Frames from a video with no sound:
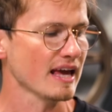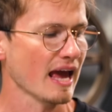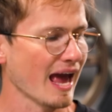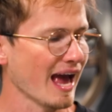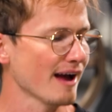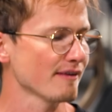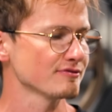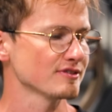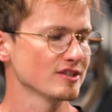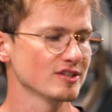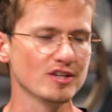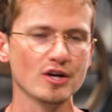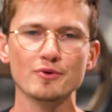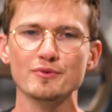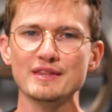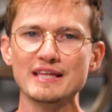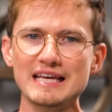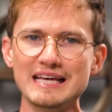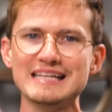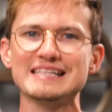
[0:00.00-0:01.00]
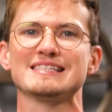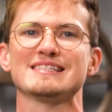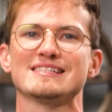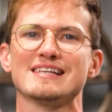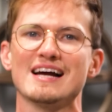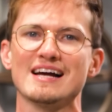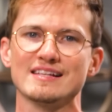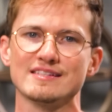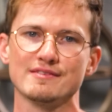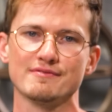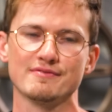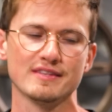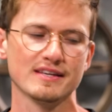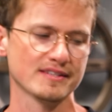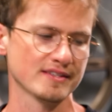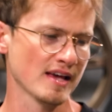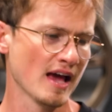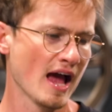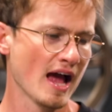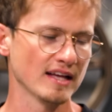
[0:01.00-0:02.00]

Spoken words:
have to know the insides of this